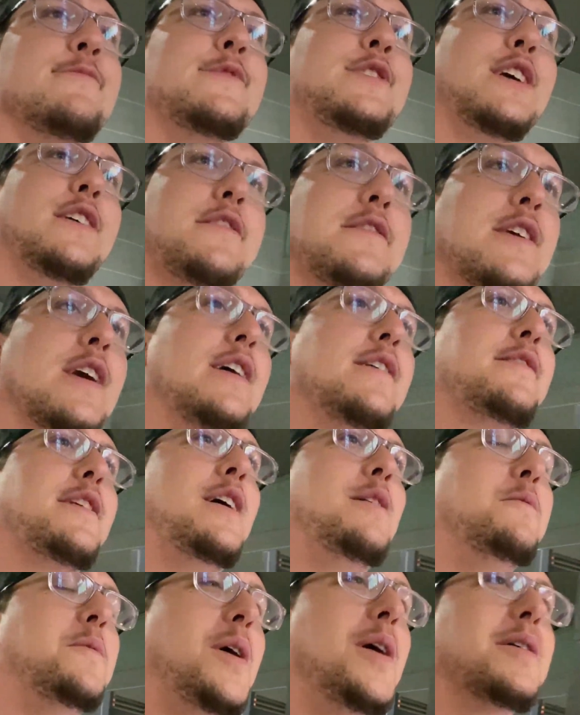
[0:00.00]
Just because
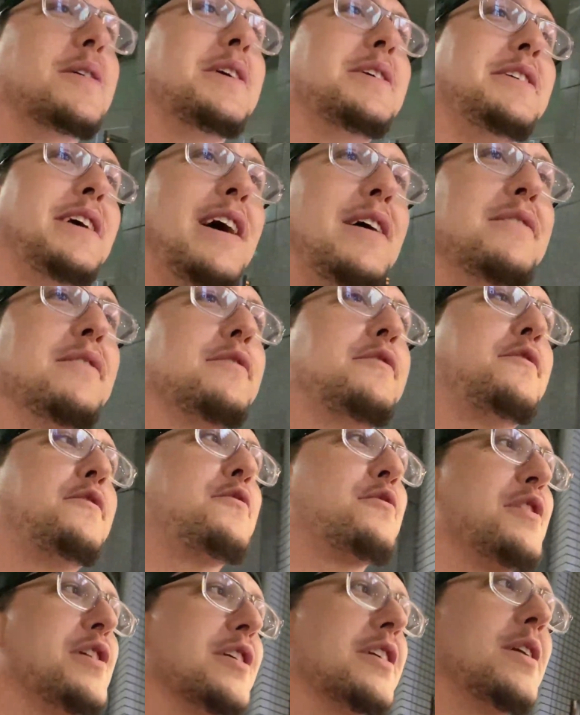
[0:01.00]
I'm walking down the
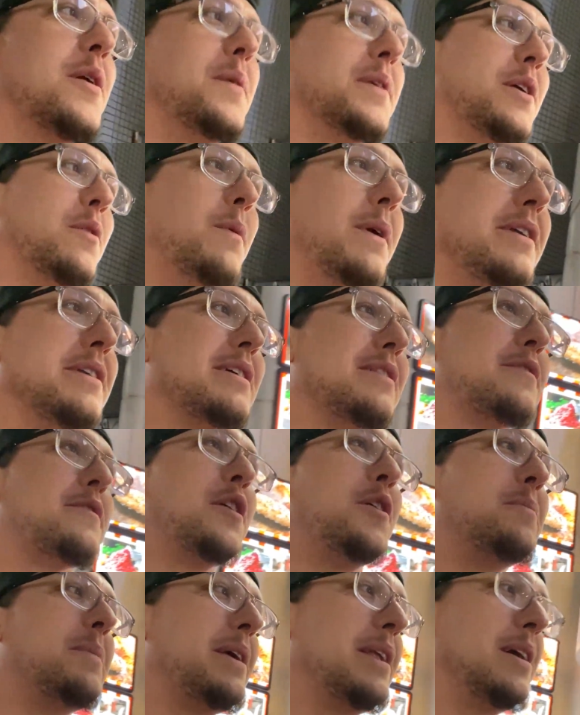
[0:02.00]
street going to Wendy's
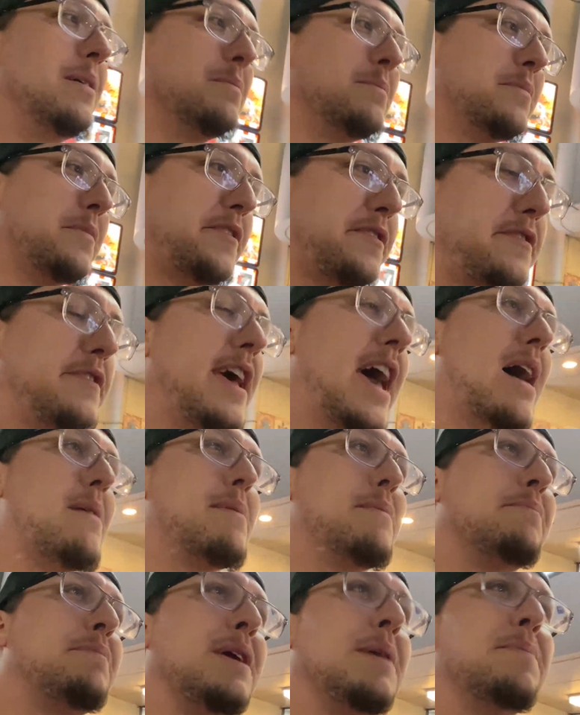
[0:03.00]
don't mean I'm
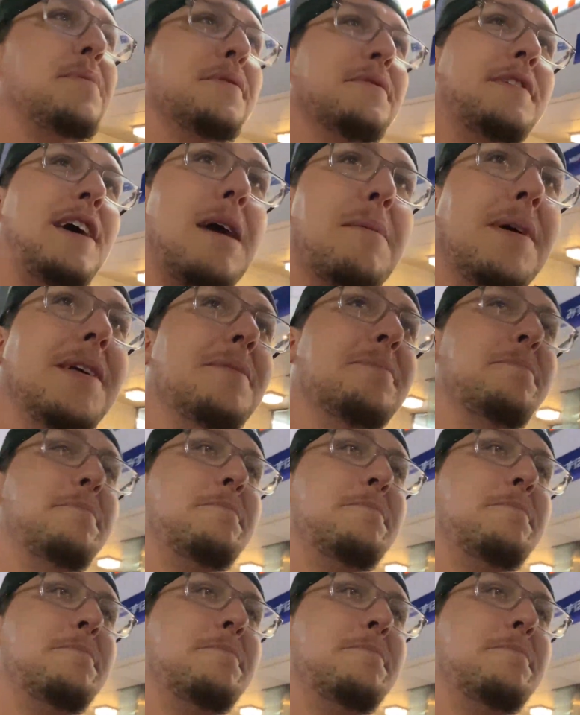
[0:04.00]
stabbing people, damn it.